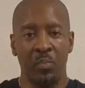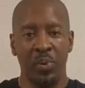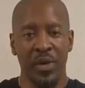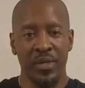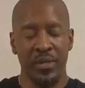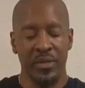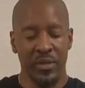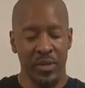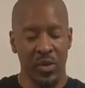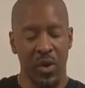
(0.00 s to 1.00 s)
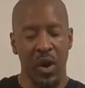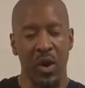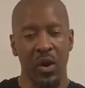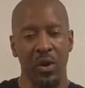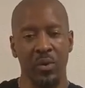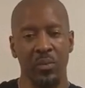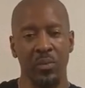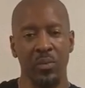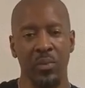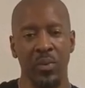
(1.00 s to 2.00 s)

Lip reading: Push your arm,